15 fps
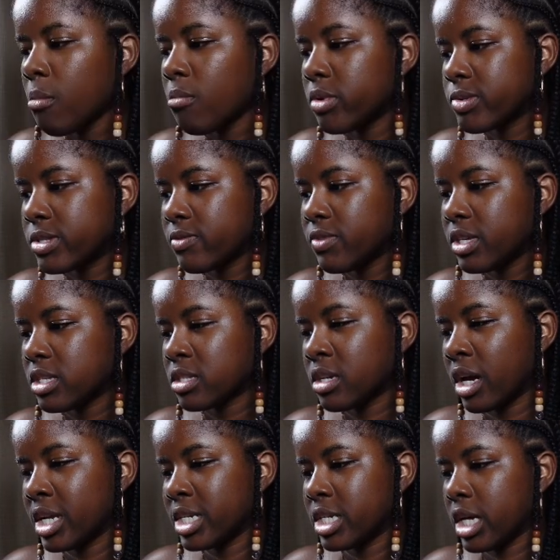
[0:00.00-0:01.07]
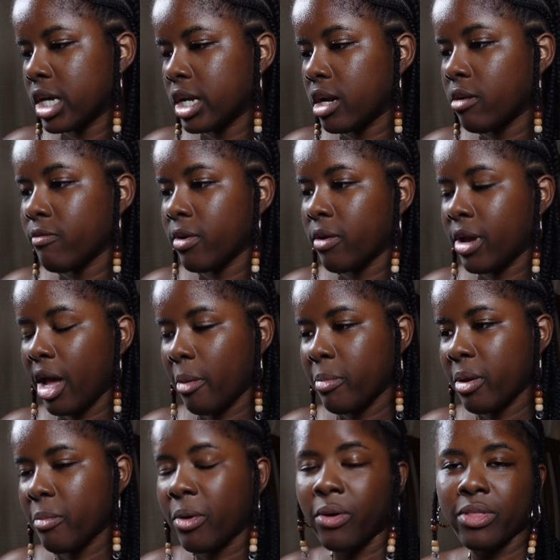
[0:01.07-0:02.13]
Most of these got done, and I'm very happy
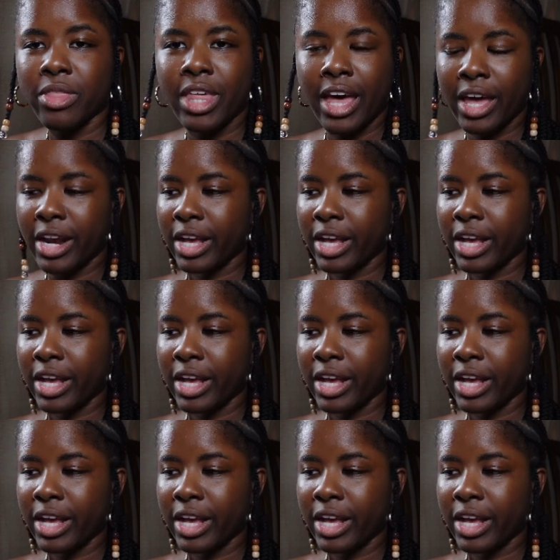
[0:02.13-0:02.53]
about that.